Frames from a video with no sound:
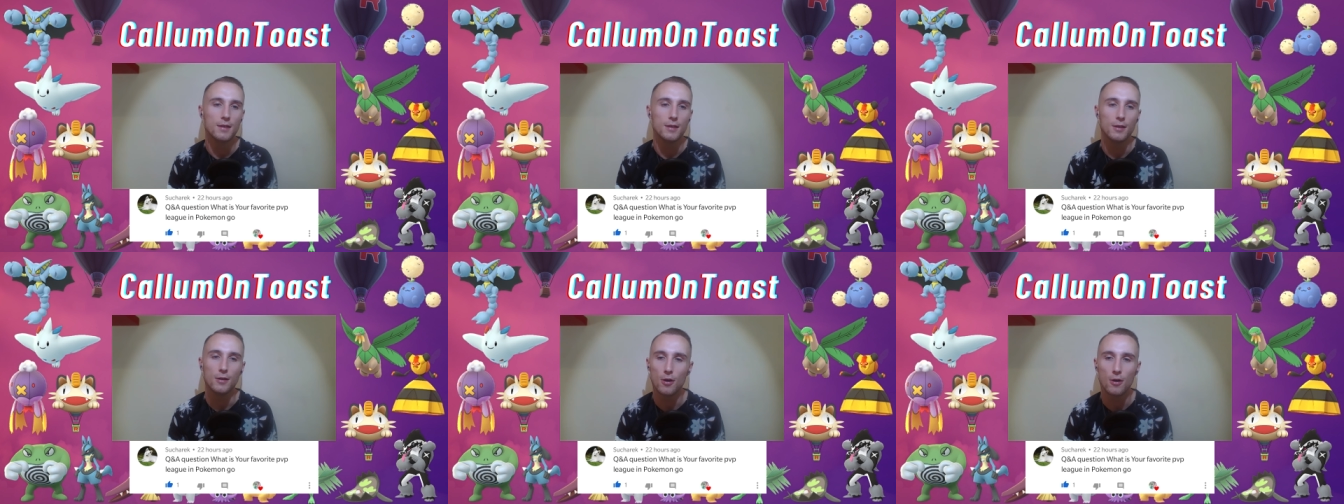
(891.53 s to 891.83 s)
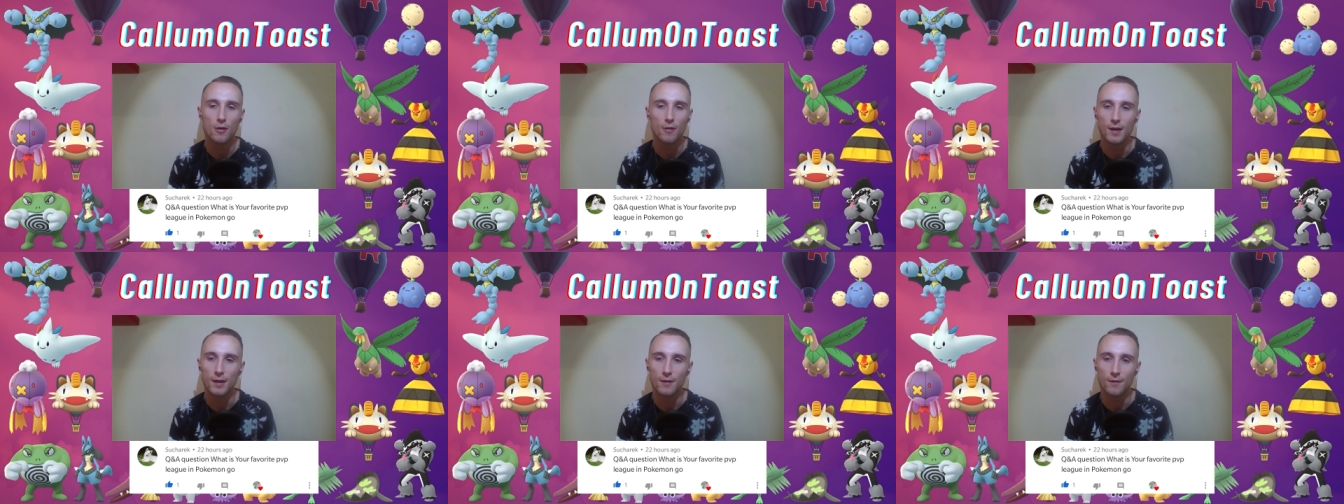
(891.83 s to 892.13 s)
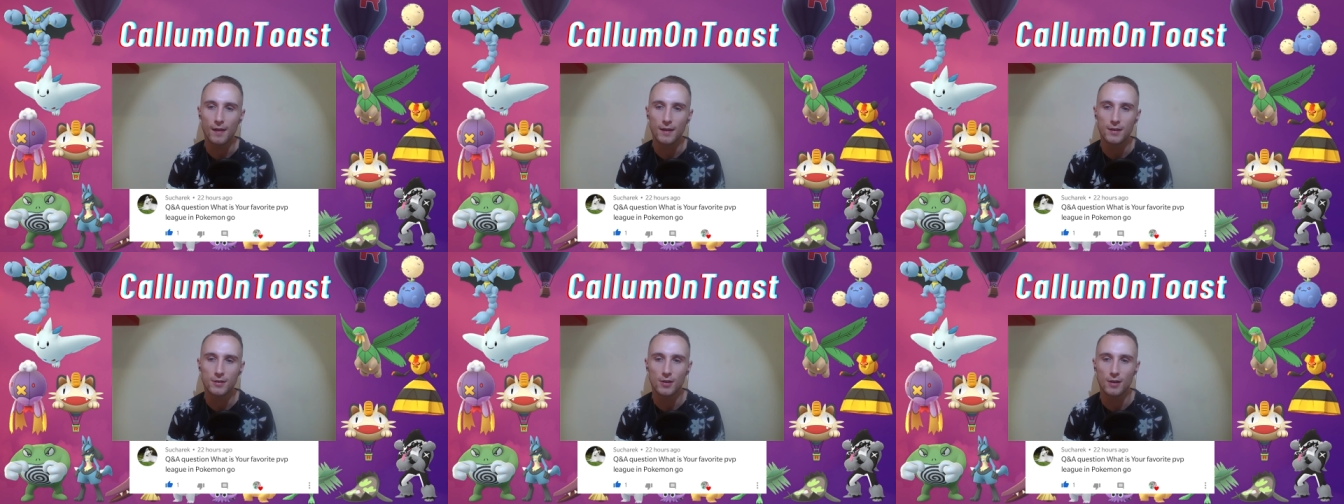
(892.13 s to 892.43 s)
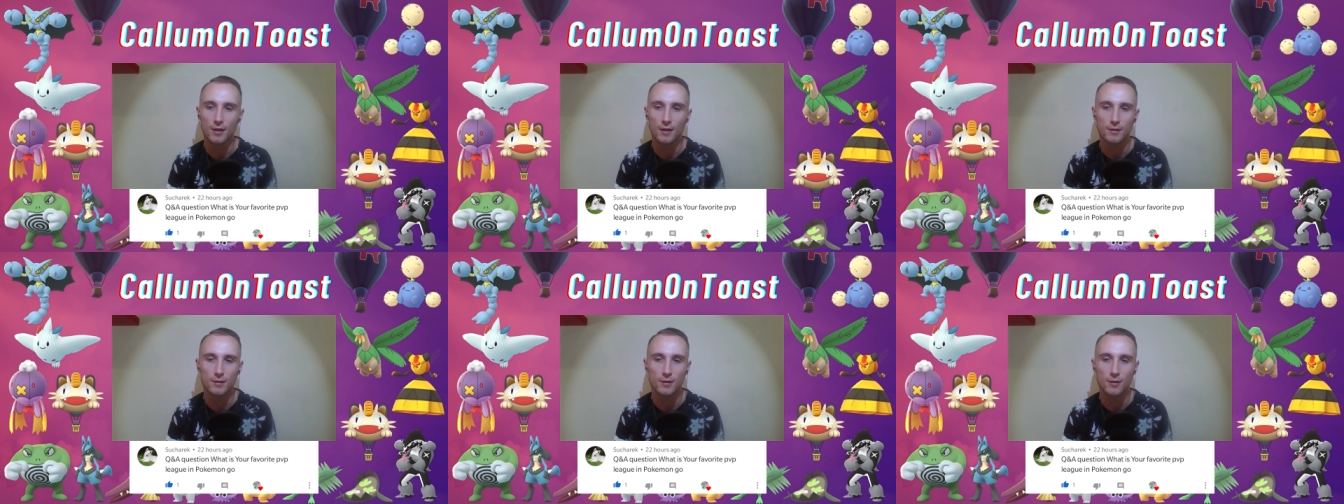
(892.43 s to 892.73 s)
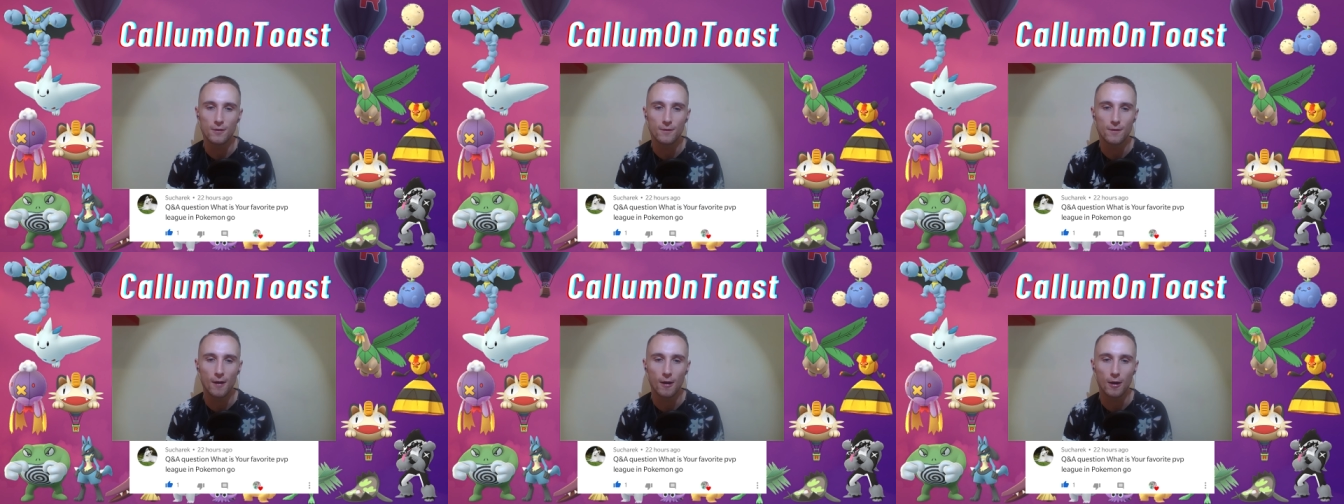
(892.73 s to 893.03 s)
you can't really venture
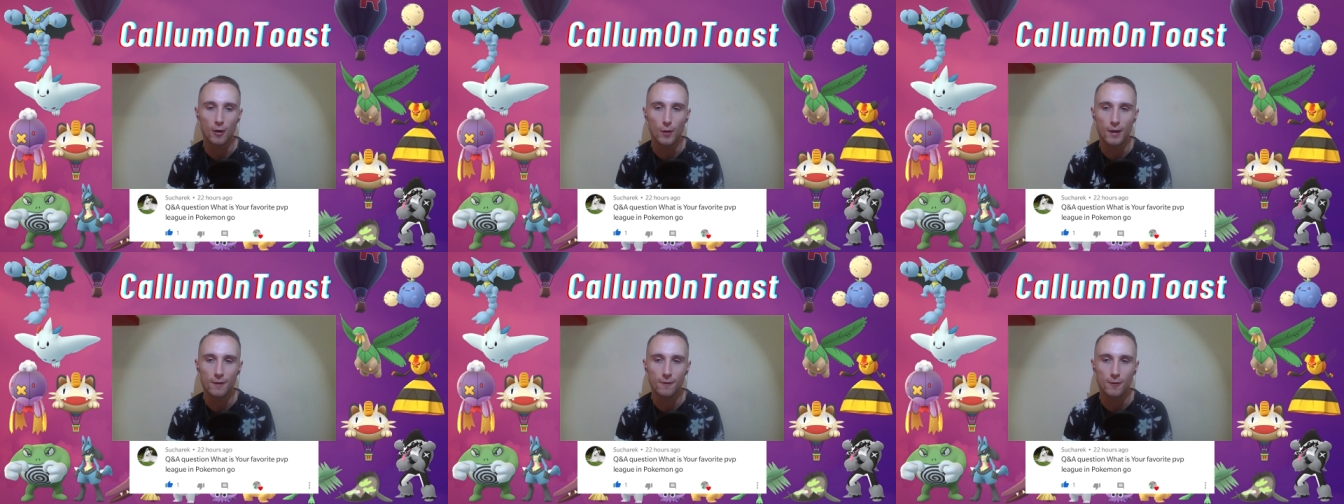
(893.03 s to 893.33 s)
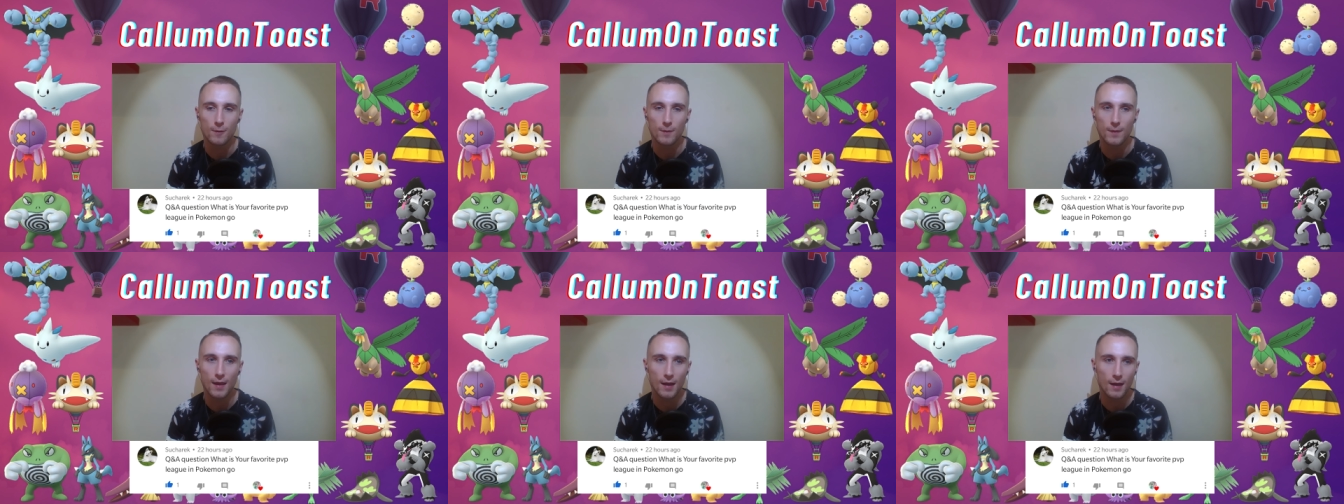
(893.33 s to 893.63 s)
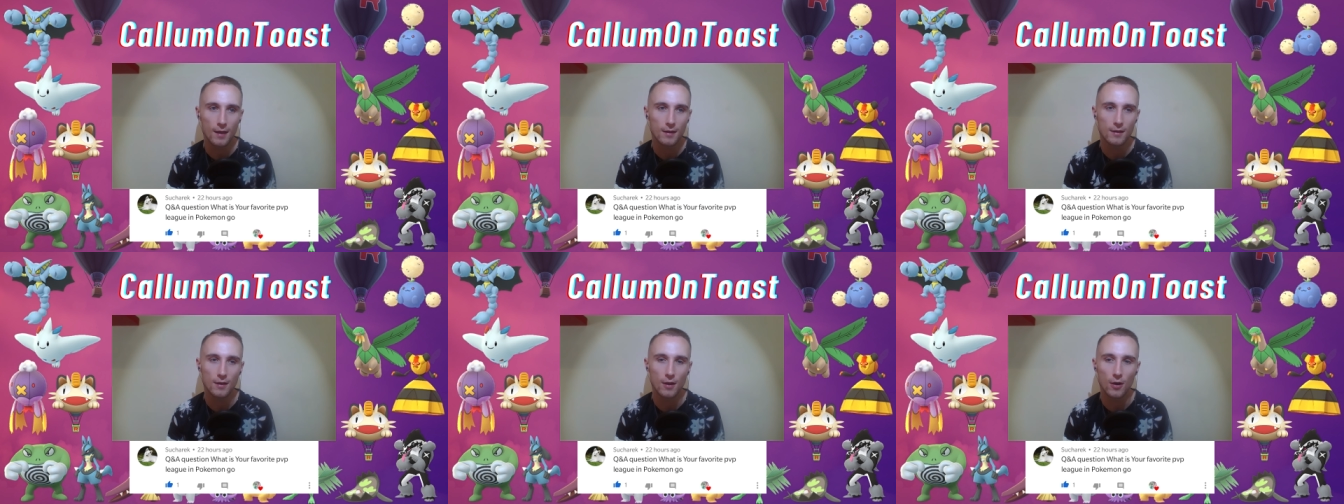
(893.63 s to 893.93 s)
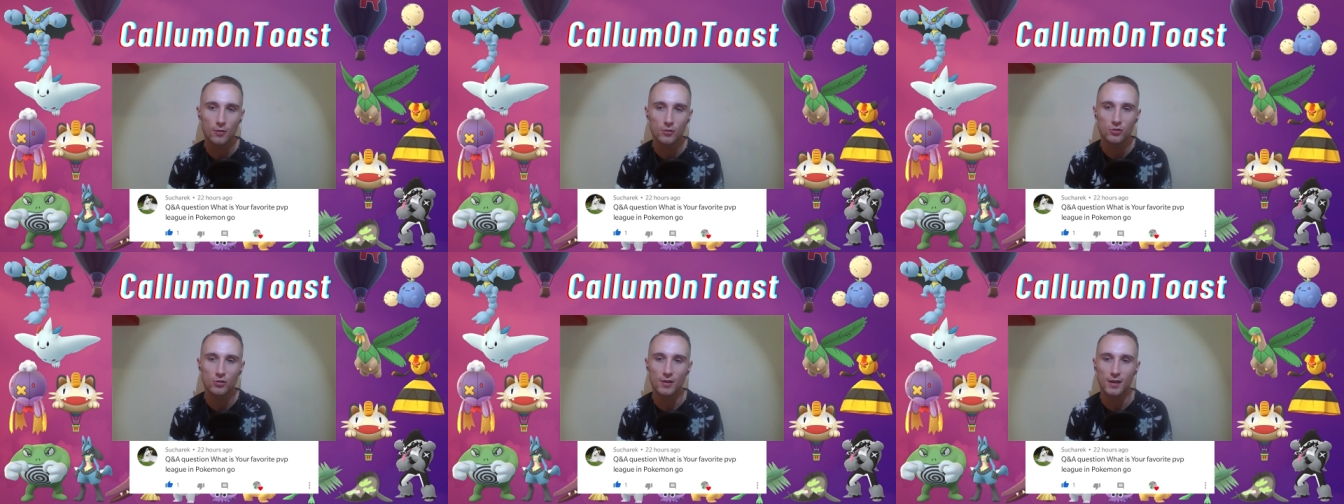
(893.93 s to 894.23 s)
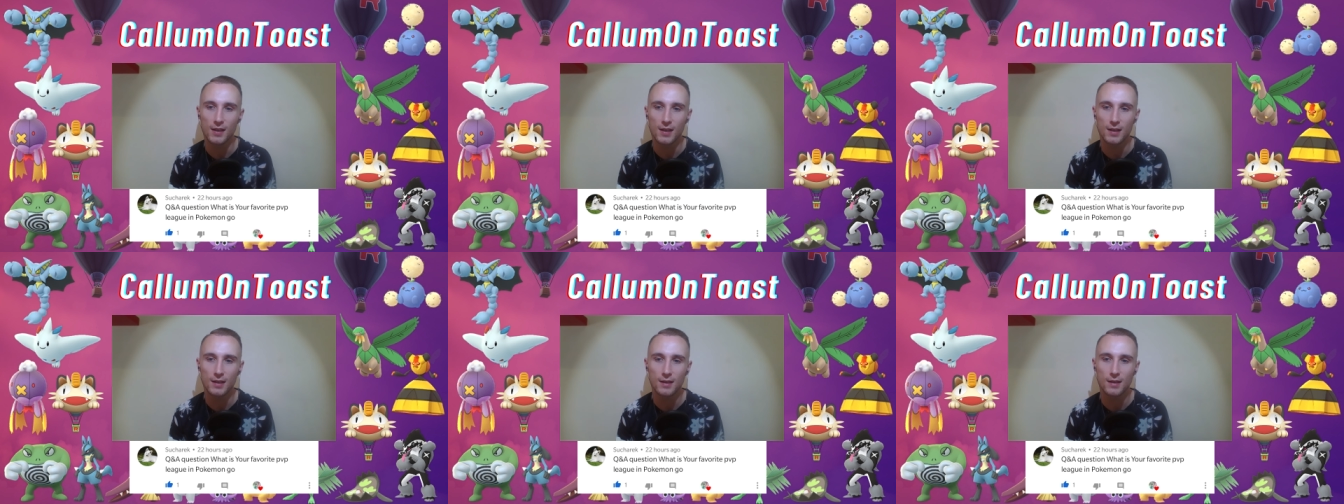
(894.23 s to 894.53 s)
too far away from that. Ultra
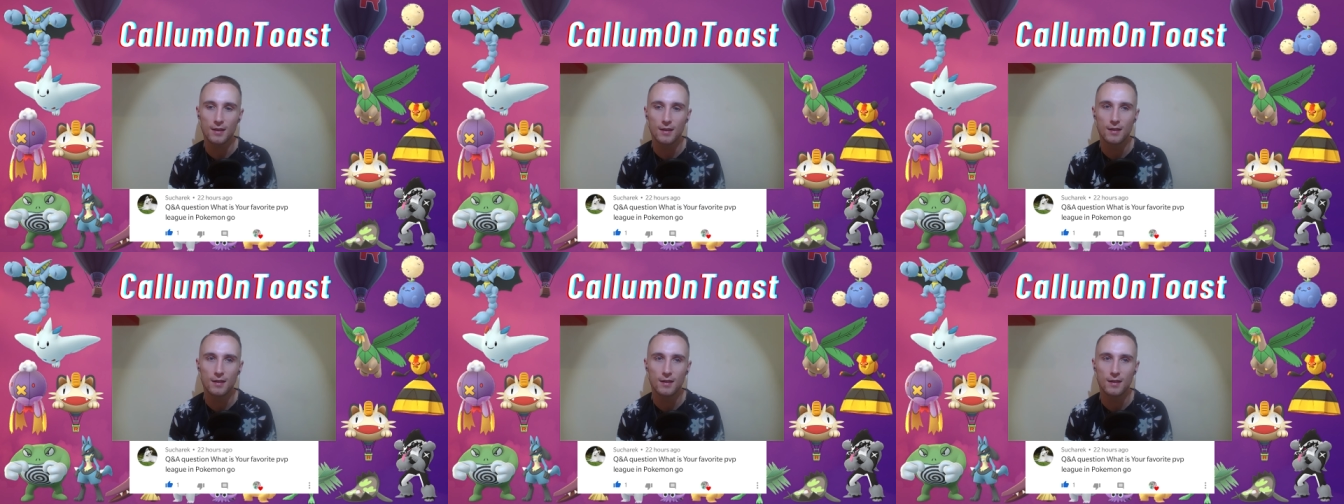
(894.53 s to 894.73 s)
League,